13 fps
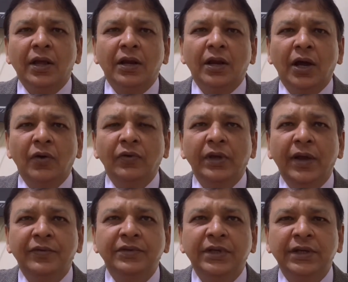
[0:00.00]
Now we
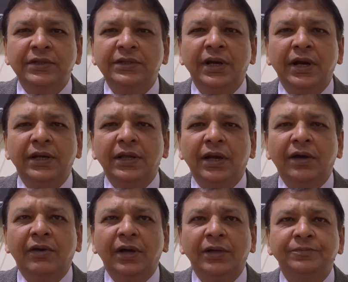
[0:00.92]
have
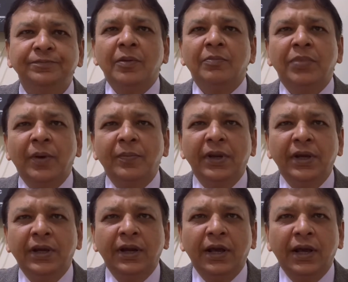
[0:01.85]
chess.java,
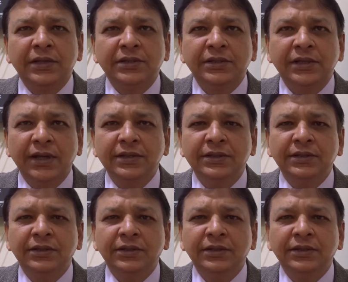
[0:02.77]
public class chess